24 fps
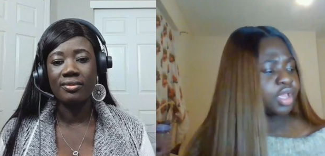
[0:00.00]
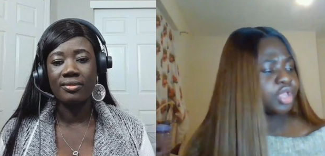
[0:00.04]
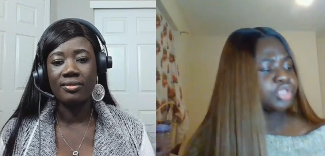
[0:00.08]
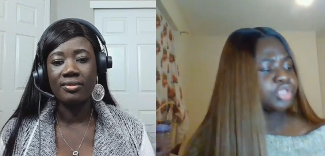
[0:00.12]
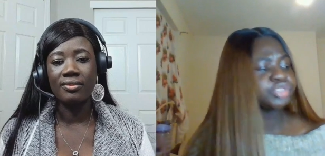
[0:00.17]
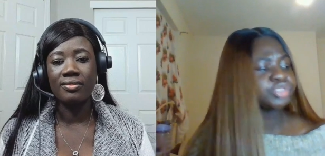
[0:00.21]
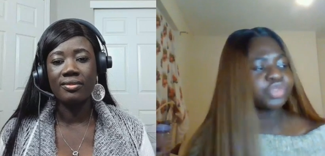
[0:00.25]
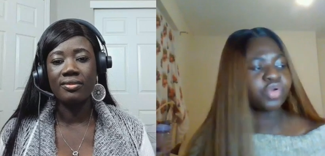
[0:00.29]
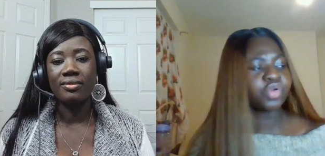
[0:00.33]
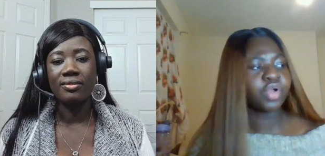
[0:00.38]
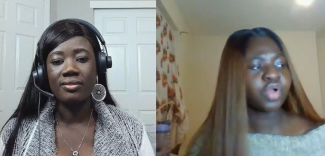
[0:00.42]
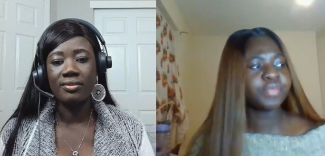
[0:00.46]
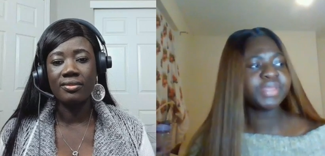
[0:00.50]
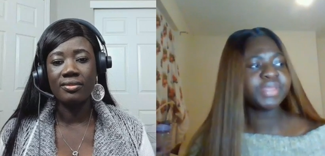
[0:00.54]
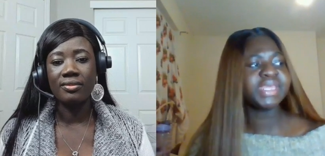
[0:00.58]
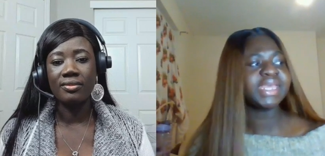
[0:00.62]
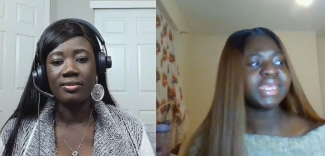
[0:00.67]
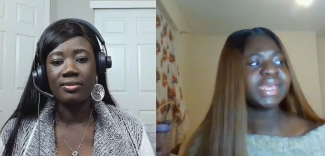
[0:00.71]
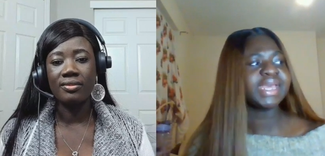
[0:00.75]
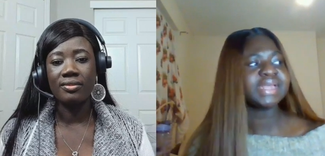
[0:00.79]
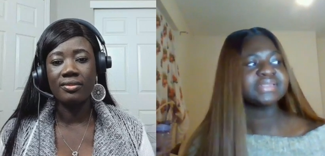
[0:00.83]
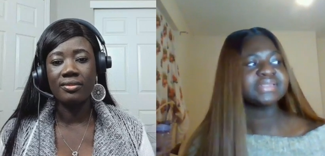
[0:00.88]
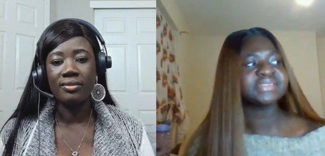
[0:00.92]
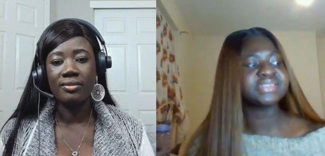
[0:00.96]
Speaker 1: So coming
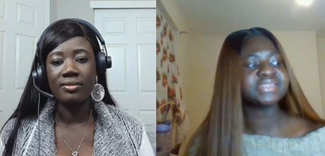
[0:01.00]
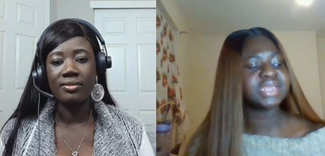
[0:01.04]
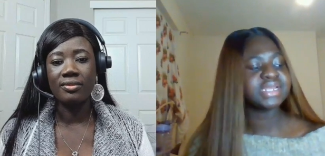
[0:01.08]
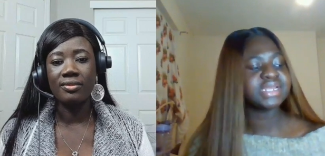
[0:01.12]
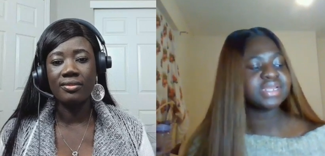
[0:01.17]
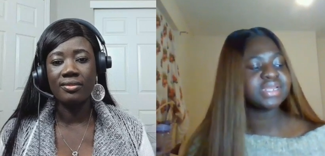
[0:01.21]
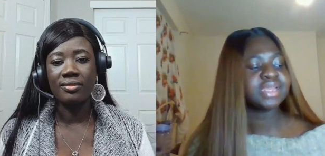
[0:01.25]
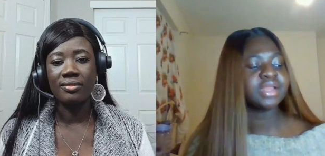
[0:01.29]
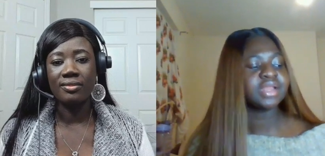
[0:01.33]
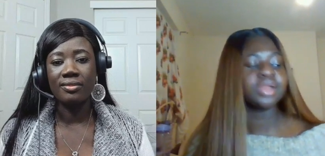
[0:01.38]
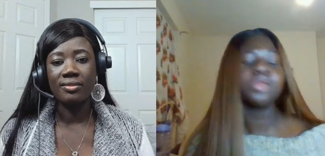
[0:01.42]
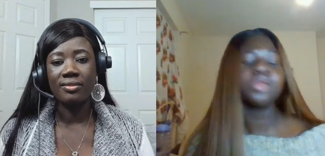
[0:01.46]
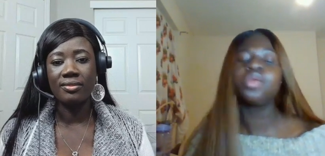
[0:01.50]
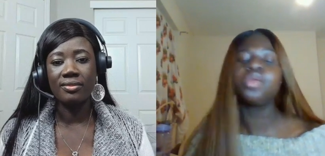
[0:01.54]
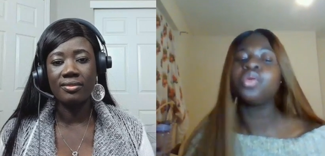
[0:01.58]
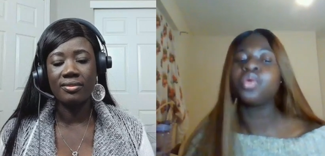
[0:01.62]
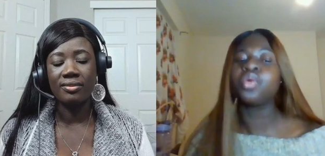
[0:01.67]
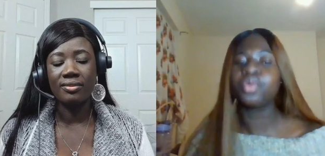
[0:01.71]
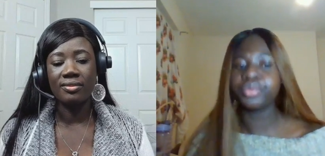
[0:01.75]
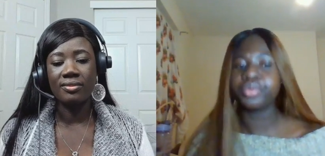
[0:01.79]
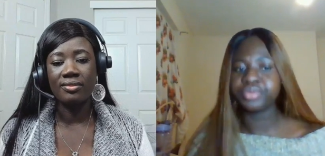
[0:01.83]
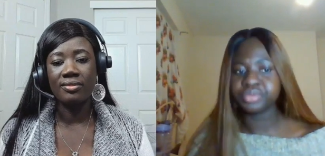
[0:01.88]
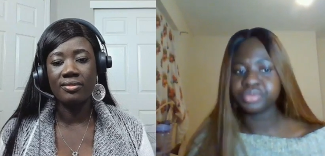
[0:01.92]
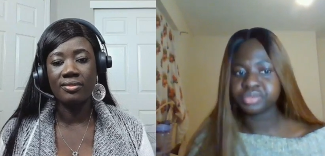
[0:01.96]
here and staying
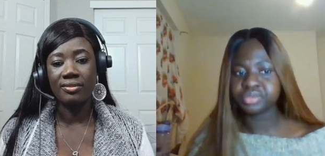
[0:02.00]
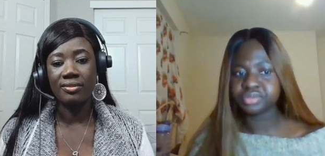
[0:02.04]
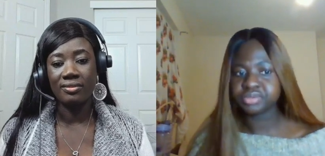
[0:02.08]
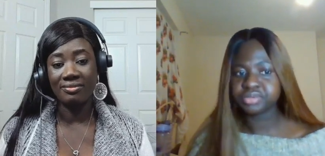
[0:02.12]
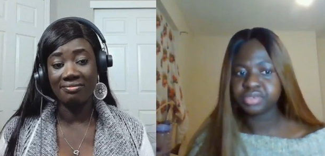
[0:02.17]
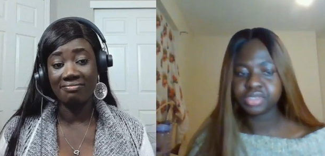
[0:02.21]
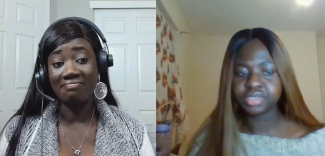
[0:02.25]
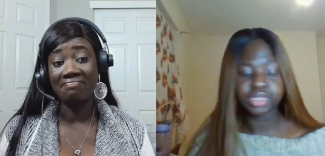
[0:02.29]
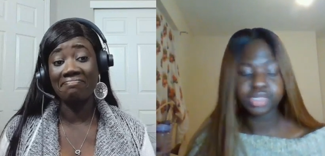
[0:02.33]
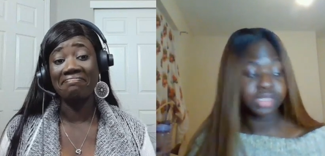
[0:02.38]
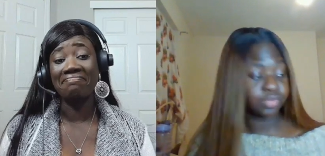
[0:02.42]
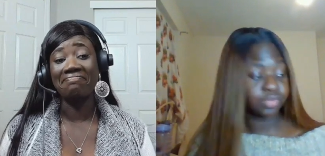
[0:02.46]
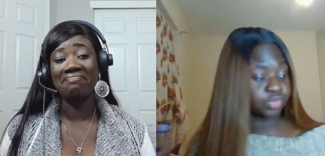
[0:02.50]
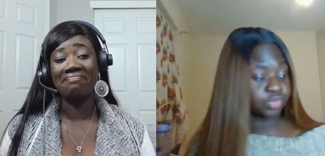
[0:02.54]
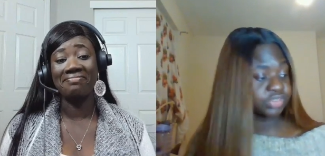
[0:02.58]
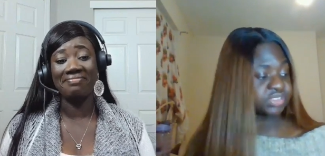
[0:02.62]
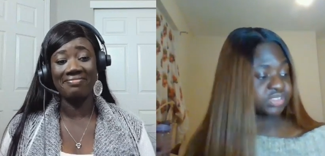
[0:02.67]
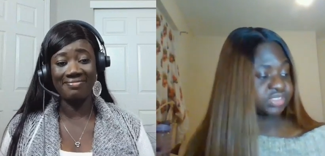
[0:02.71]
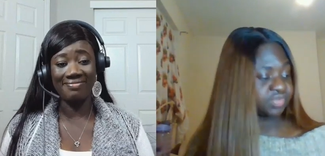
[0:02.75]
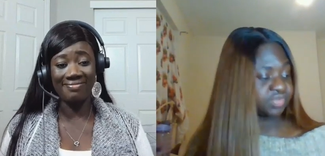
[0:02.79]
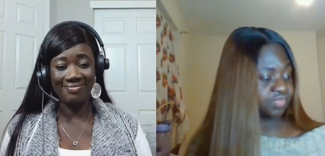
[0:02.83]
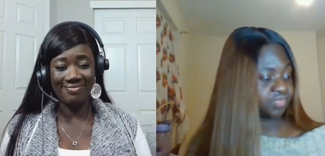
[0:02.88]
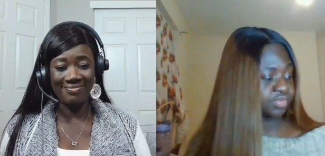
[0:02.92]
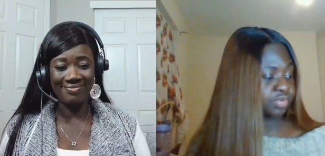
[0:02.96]
alone, it was
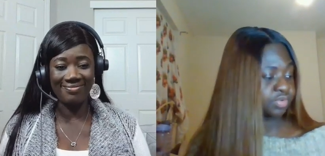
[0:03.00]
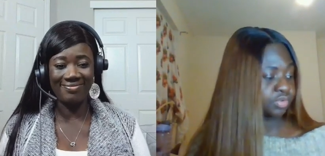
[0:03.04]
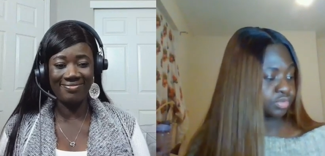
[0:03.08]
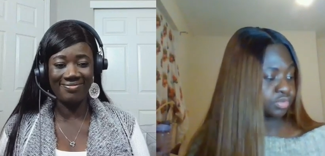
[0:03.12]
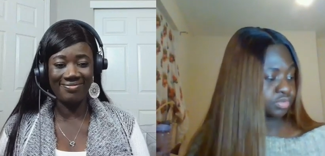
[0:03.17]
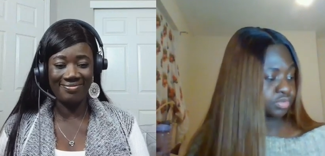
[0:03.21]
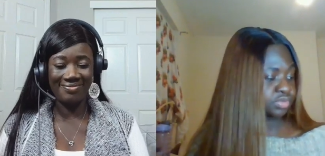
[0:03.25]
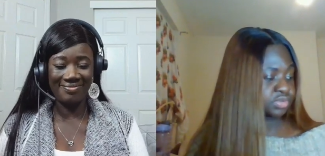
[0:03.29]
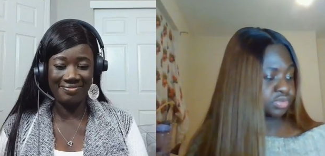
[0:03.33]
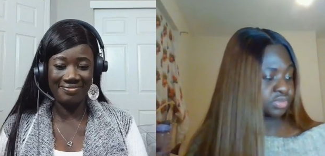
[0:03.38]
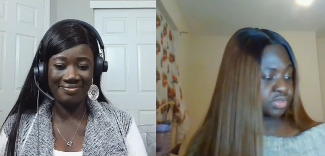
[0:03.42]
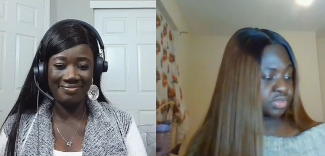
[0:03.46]
difficult.